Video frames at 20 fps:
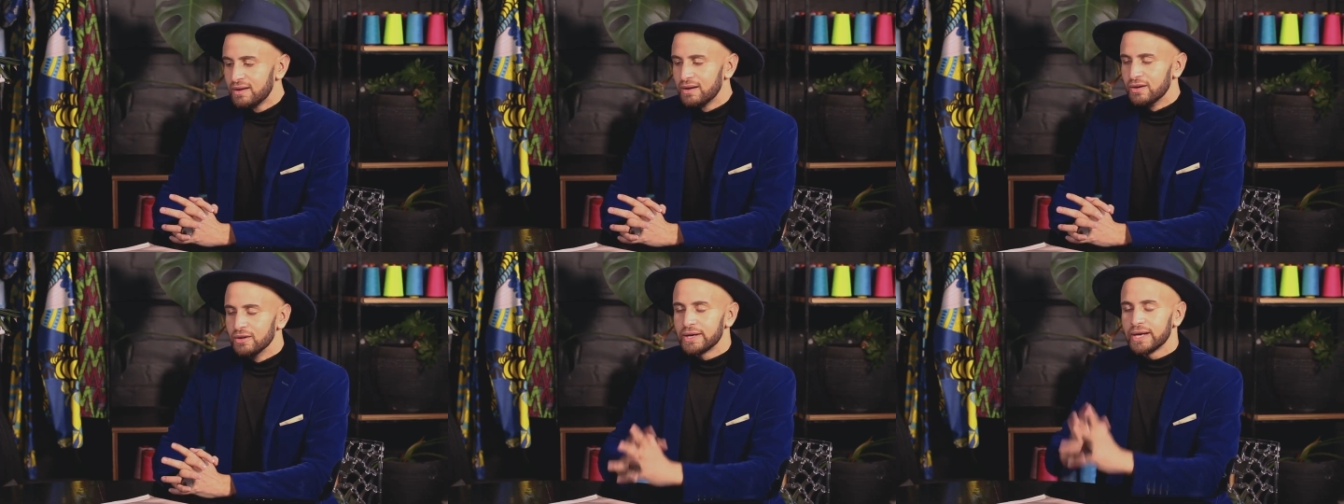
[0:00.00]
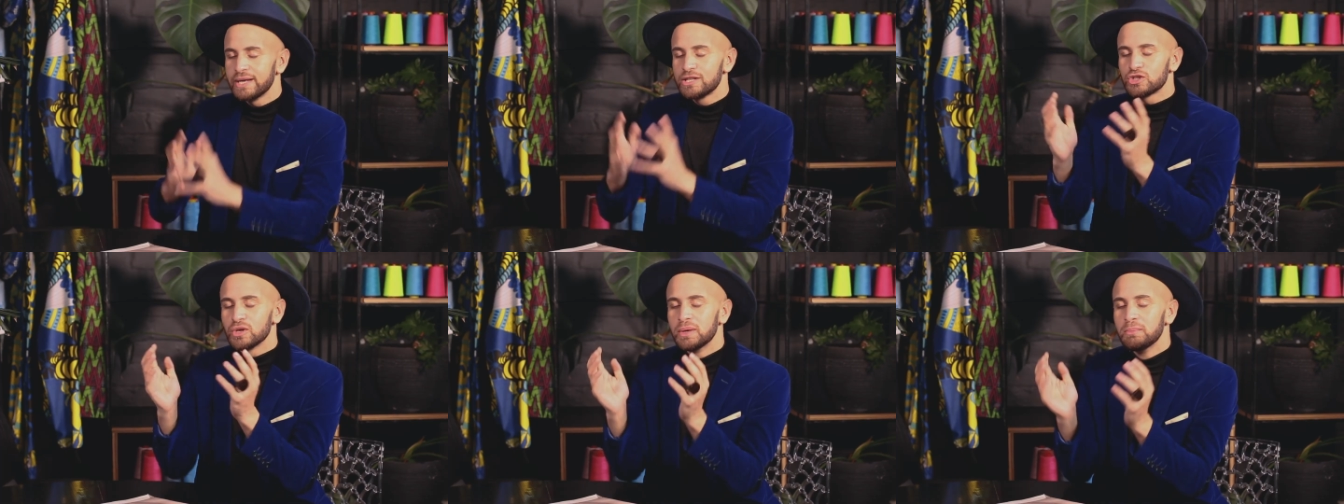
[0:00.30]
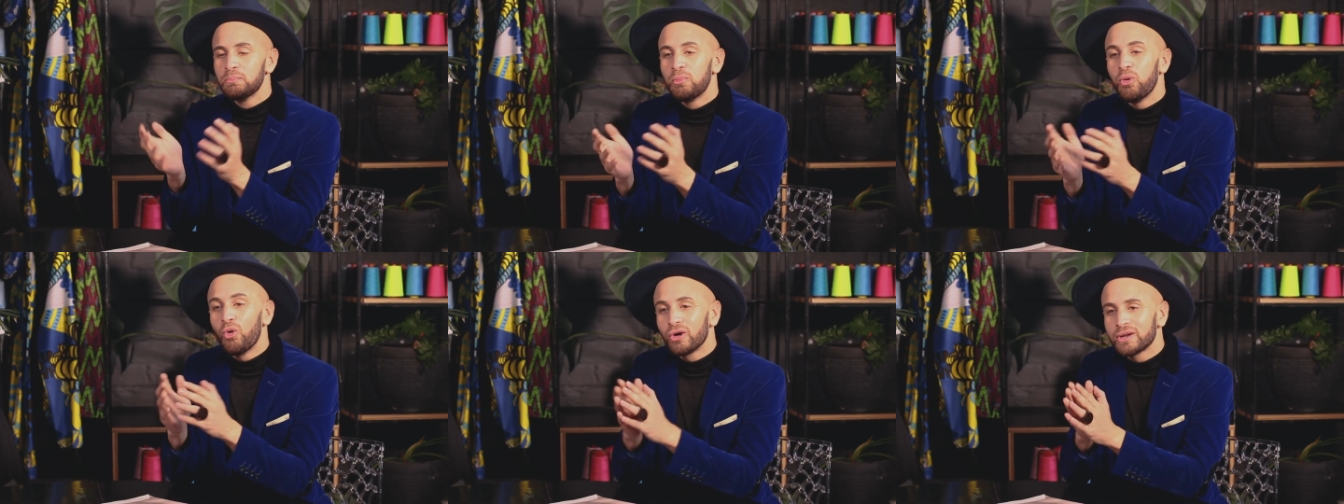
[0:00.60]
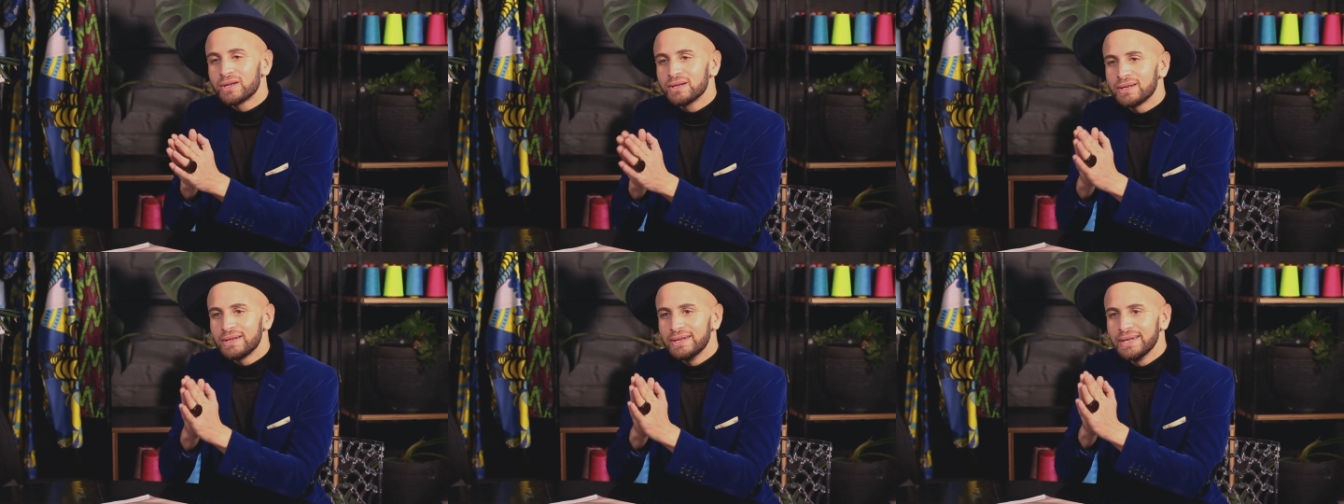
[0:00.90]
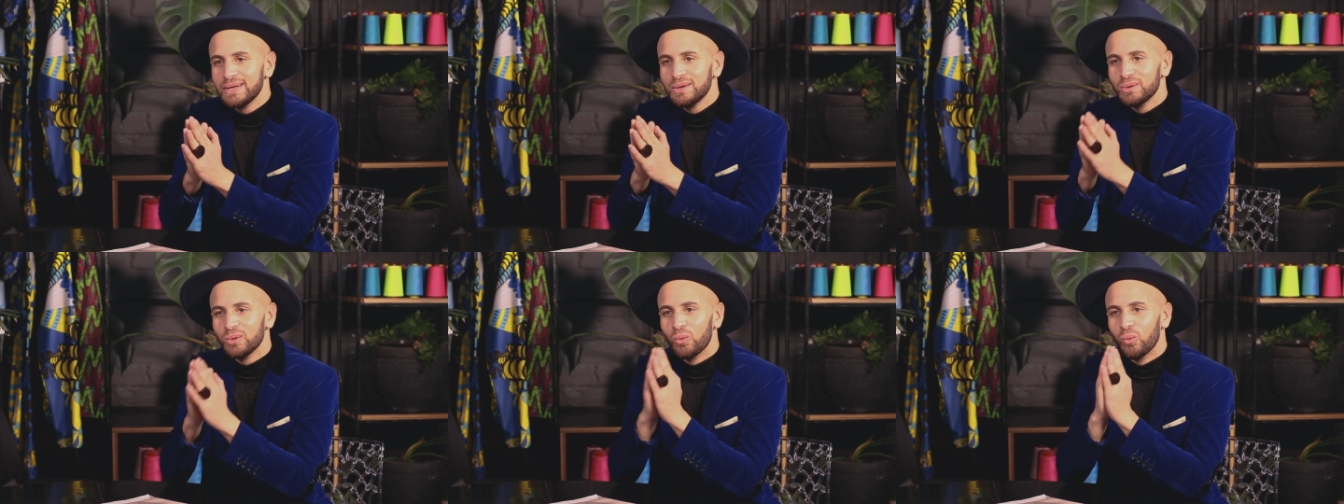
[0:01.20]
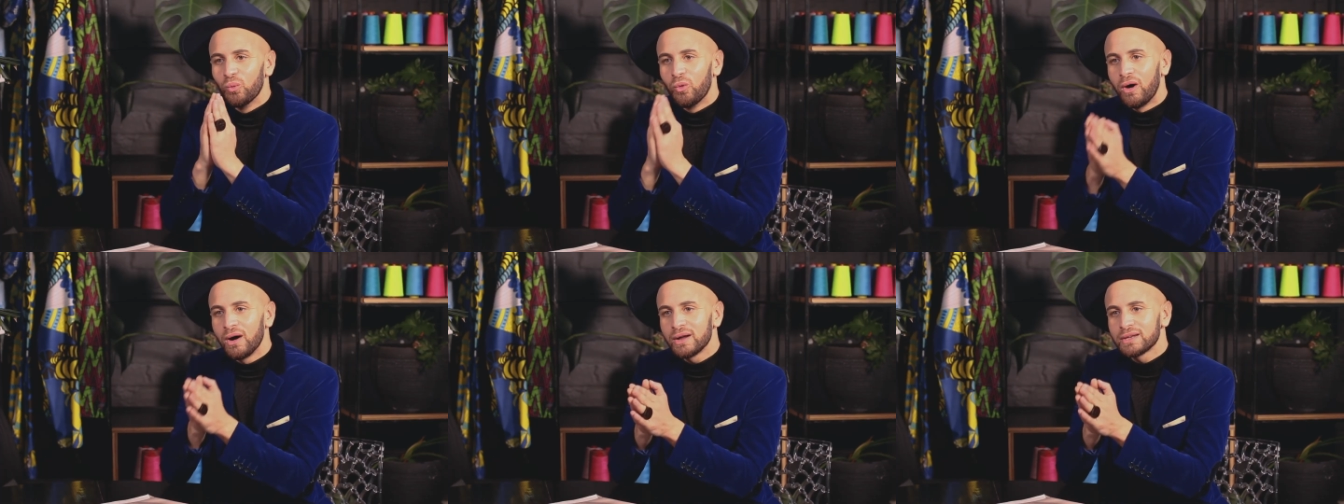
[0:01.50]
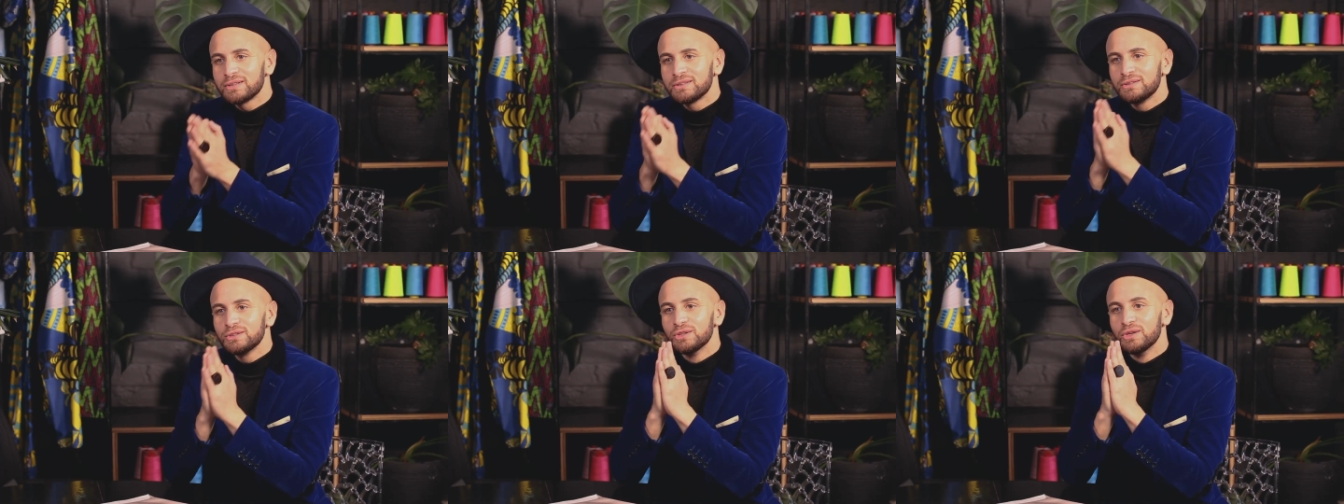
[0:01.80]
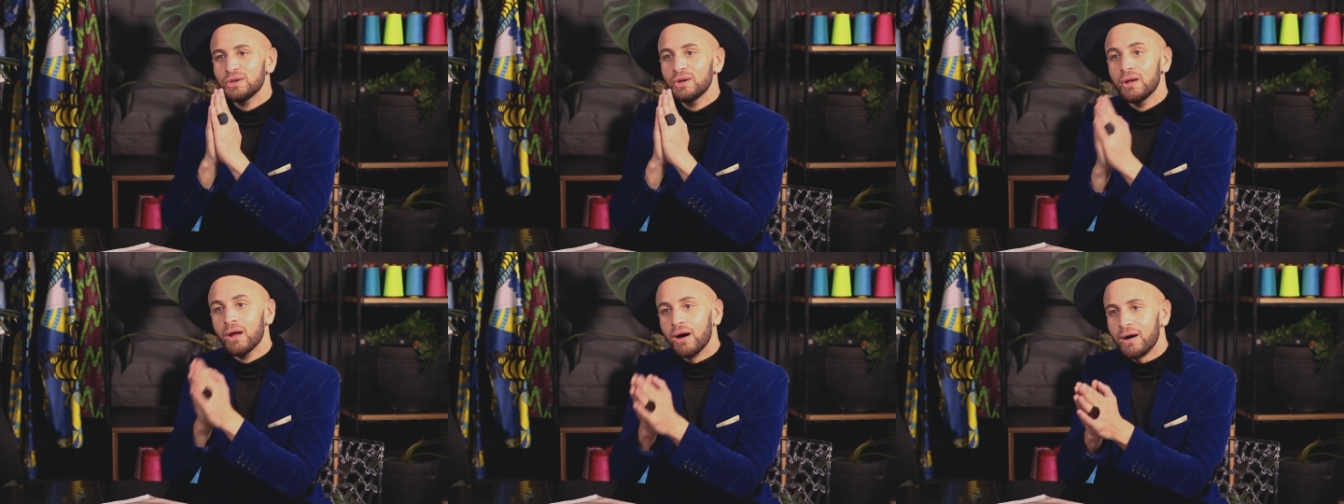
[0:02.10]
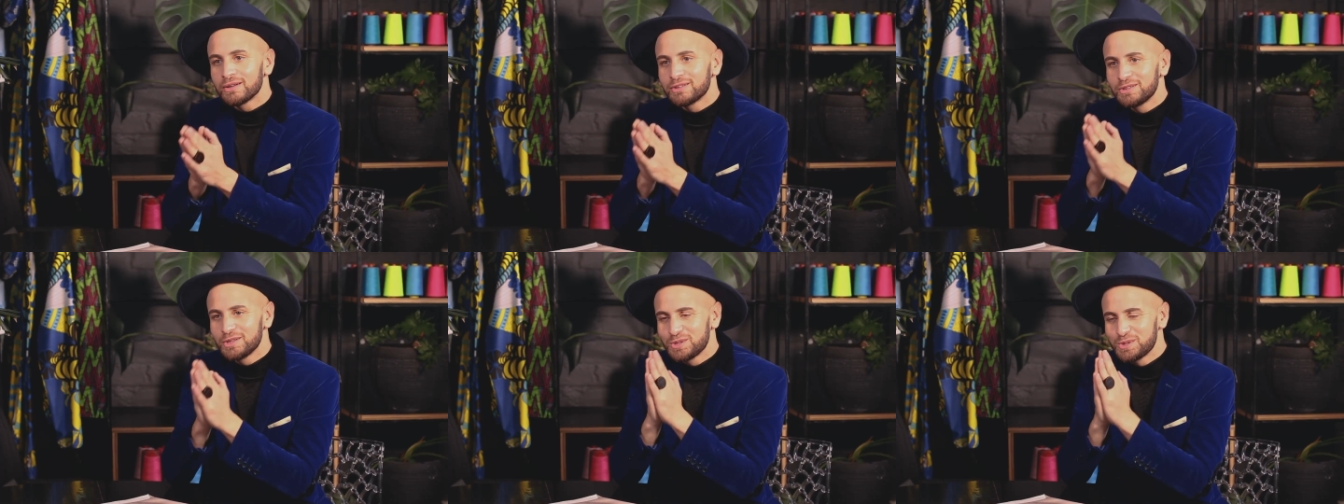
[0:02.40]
Okay, so importantly, what not